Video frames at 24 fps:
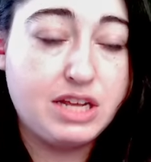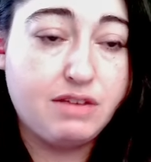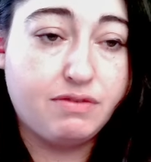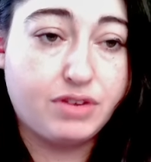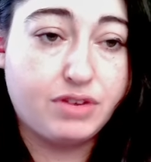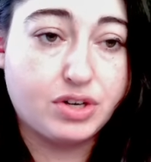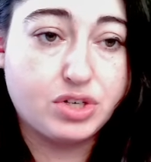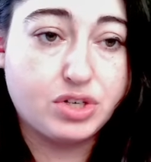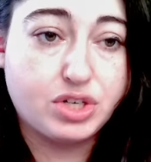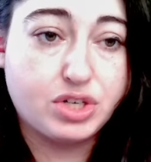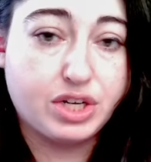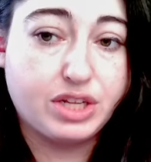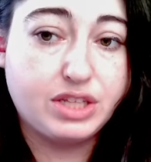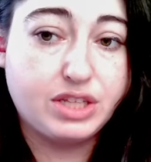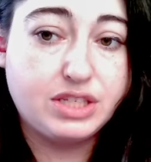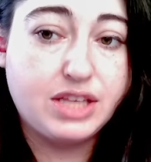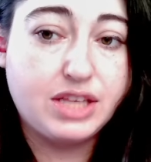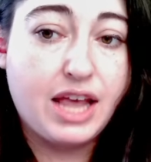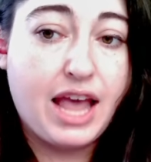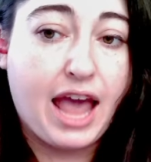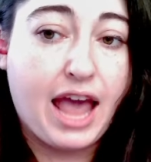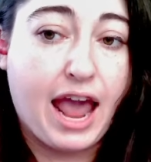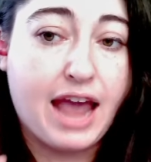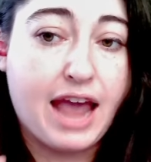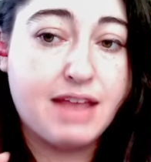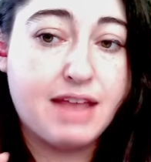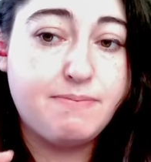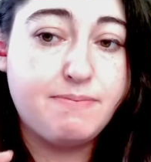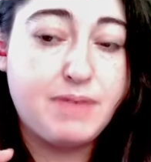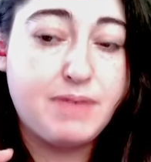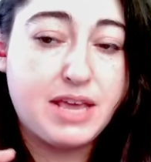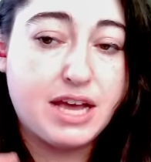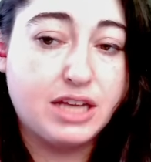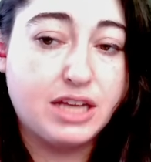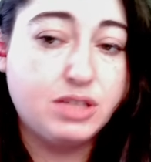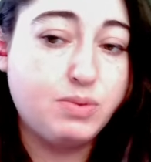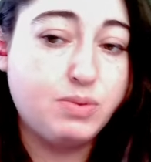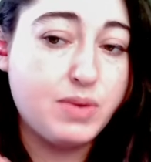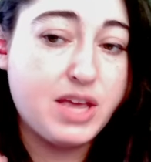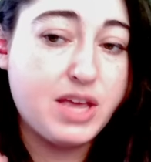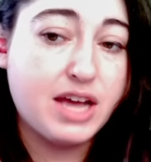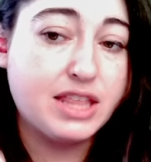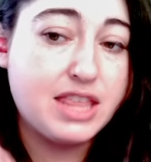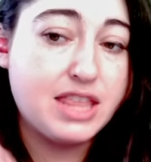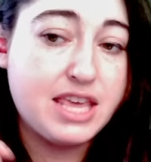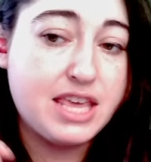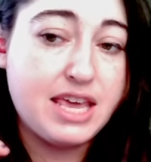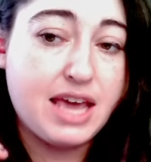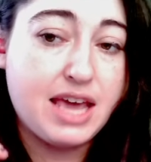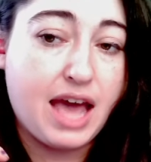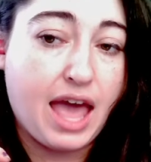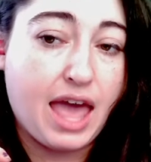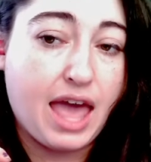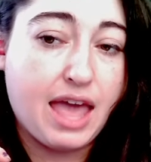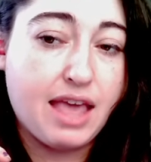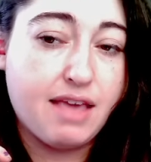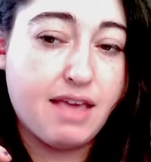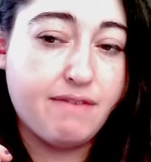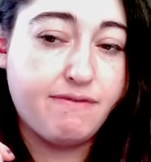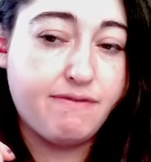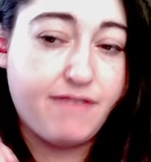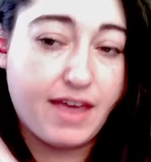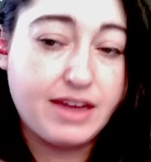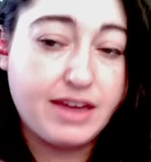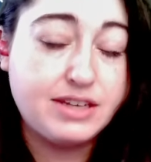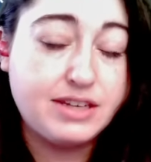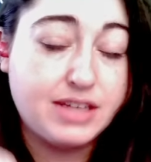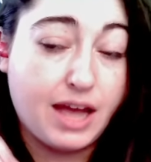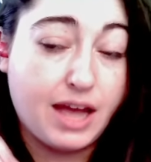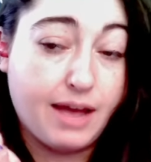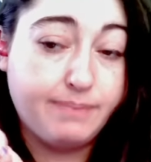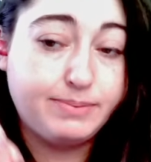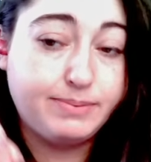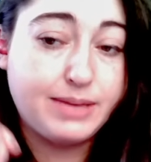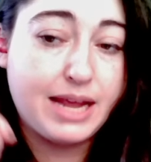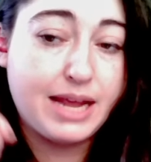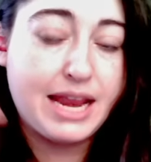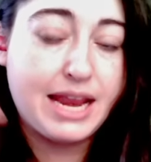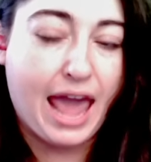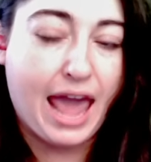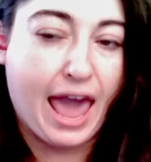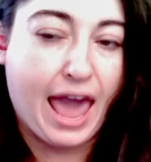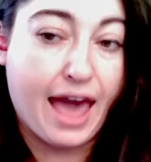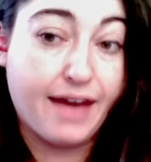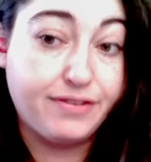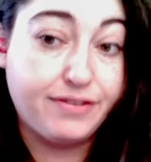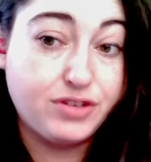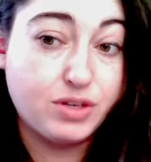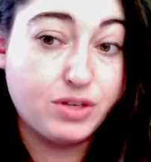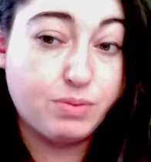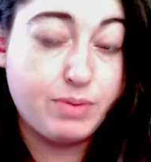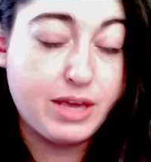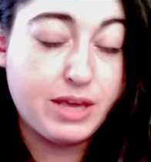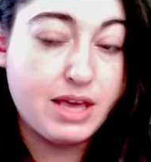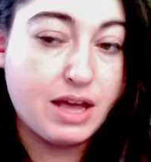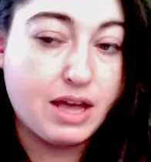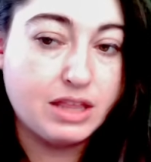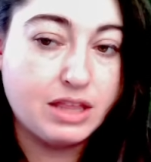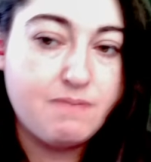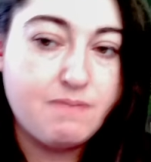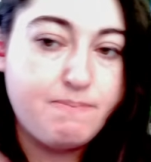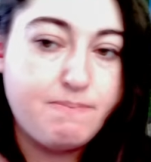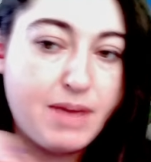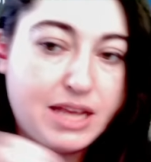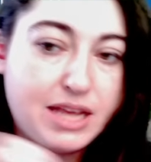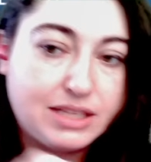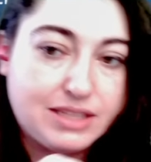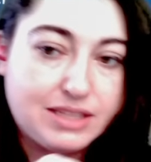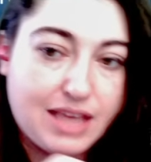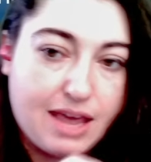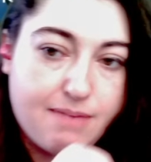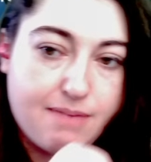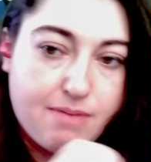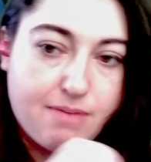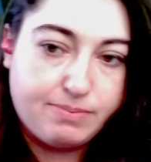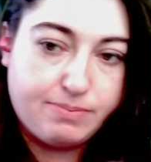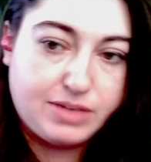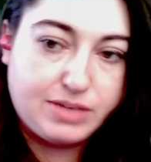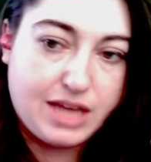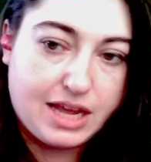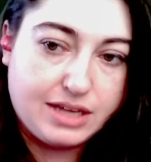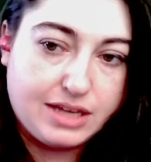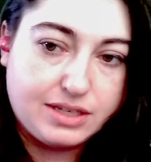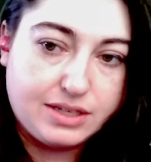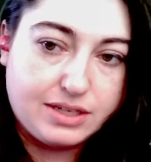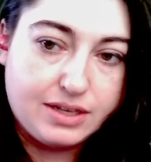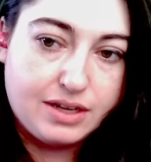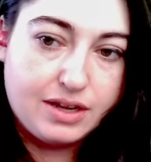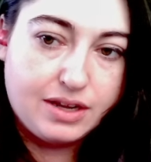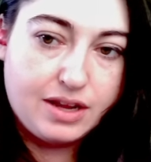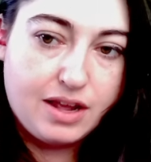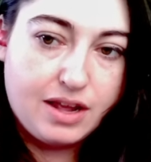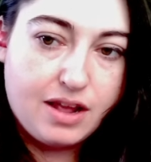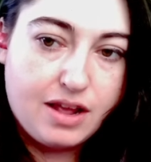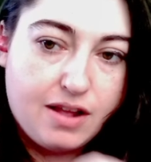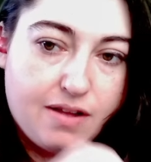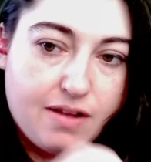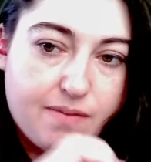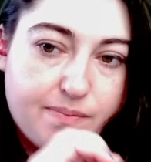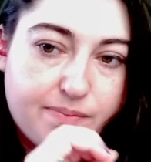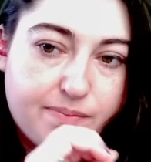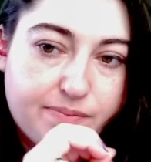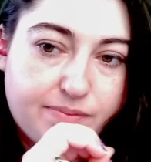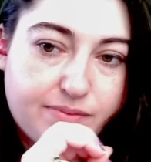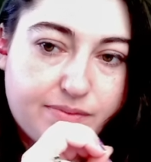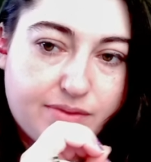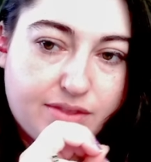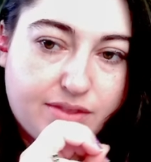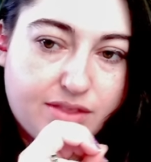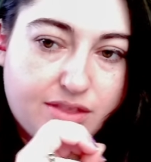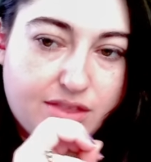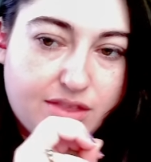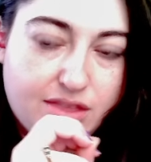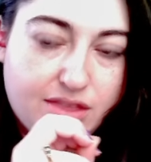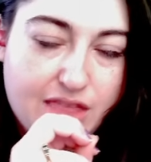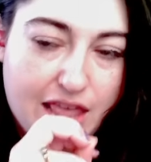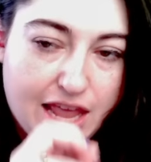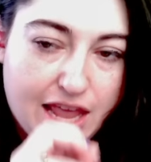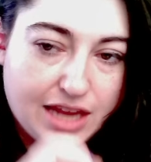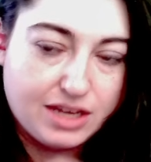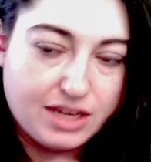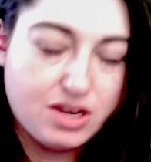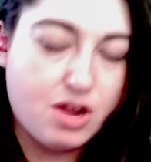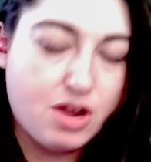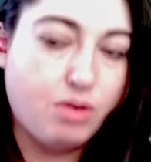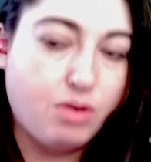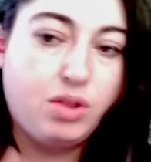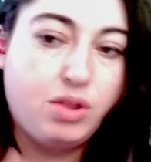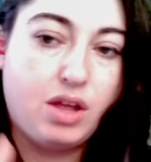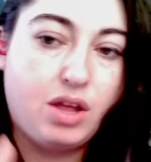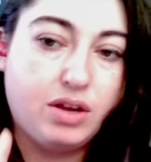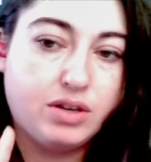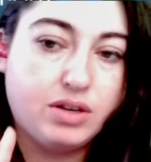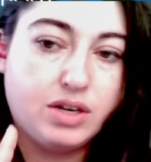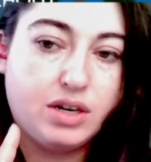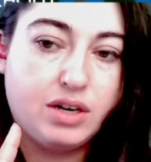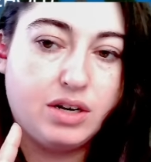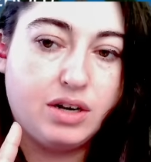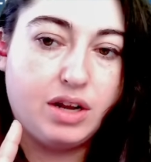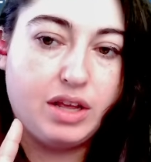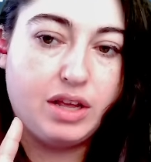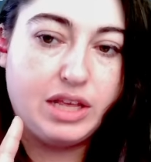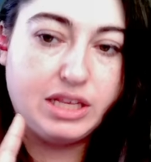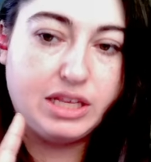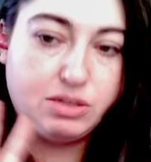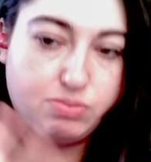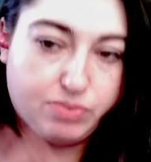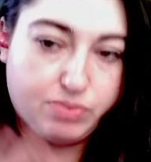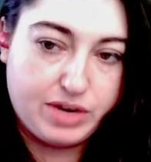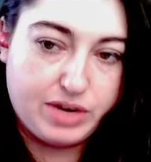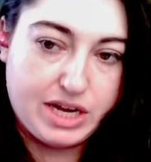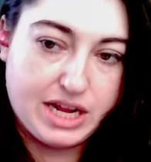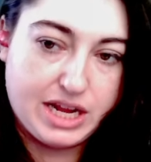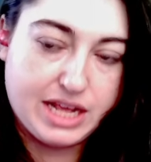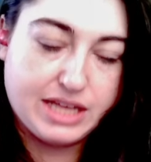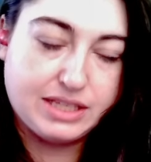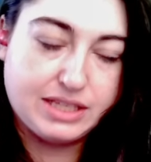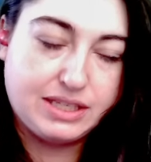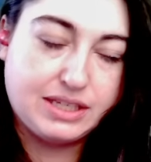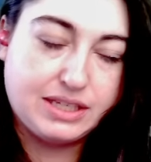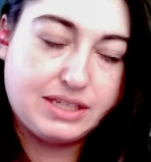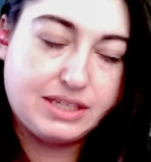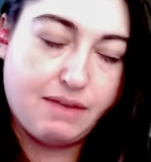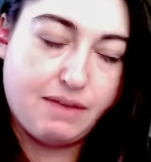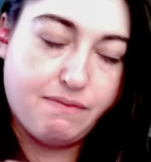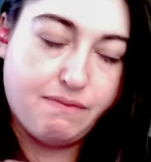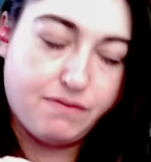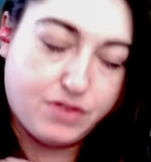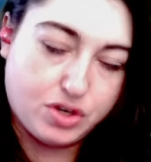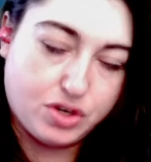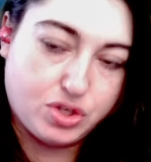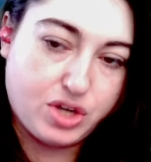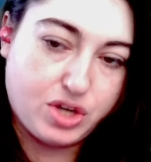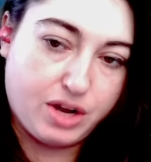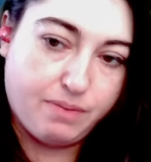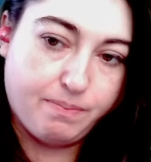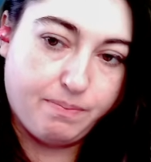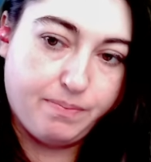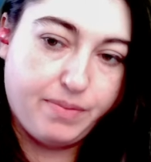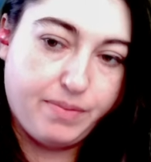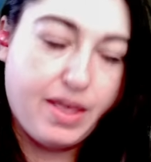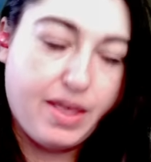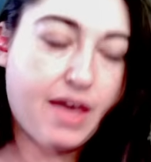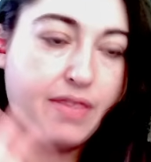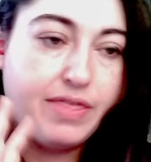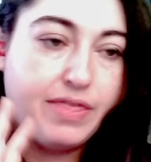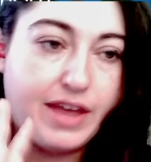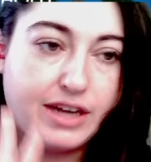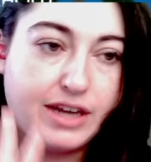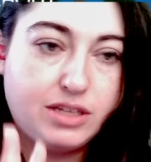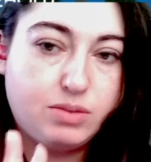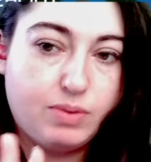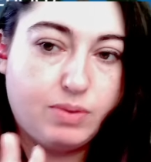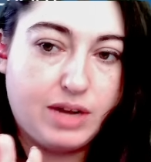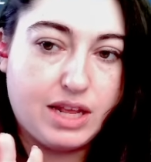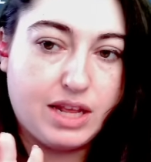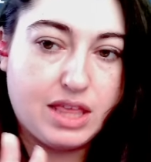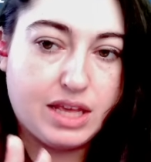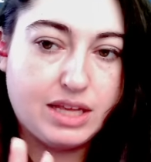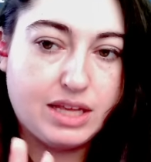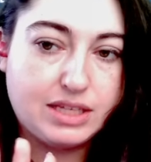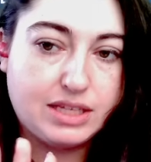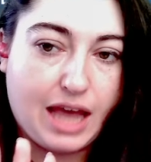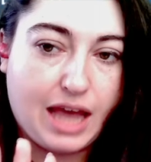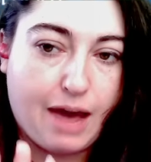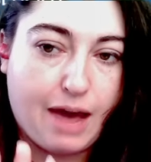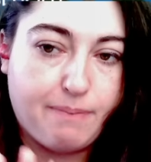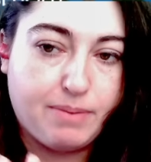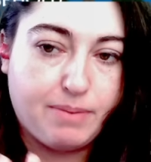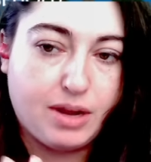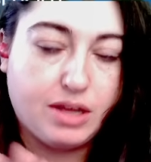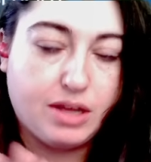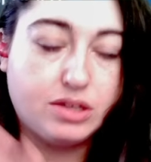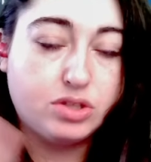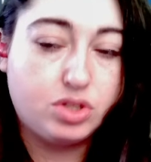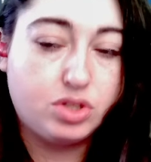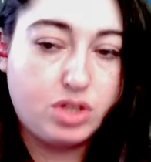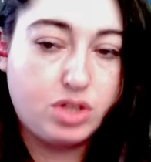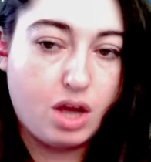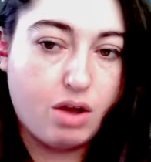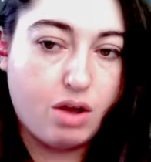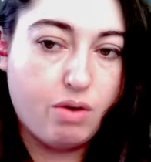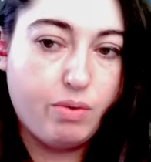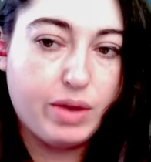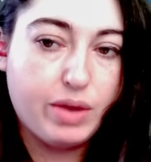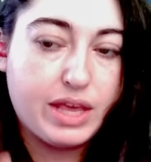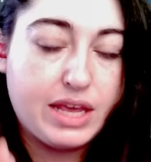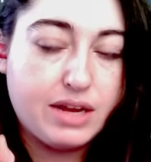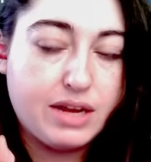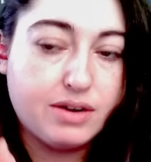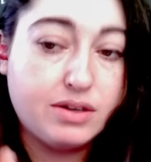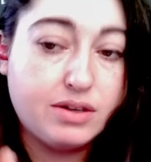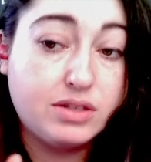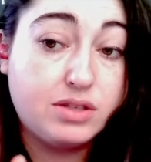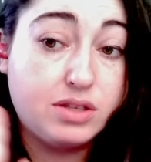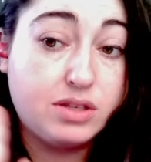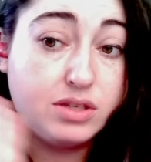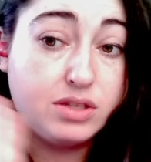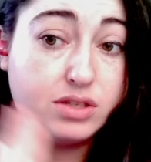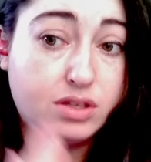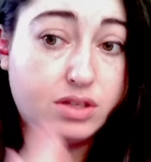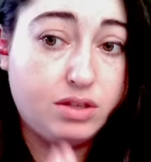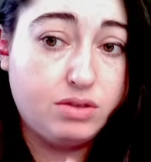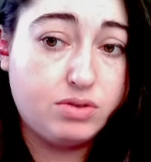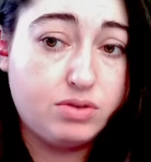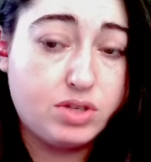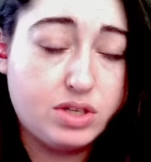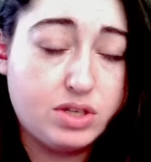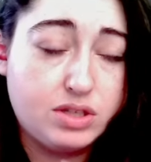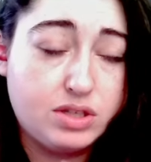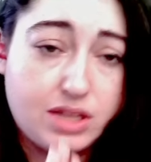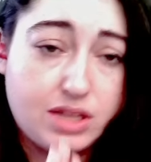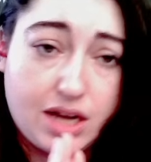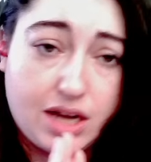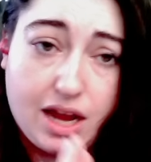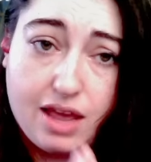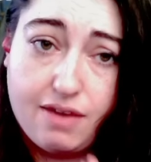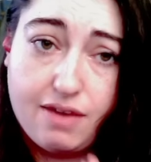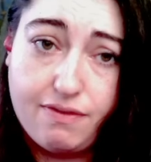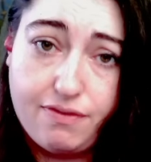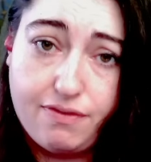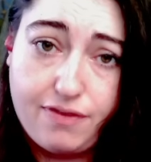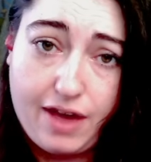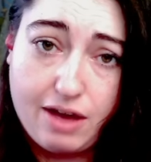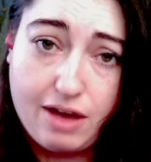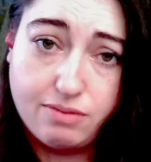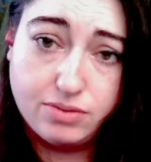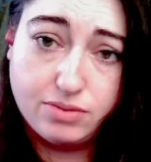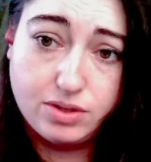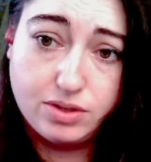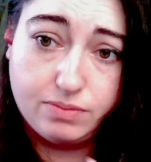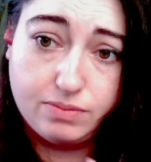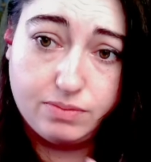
versions, and because we got the event update after we got the base game update, it no longer is reading as the same version. That is what I think is happening. So here is the solutions that I have found.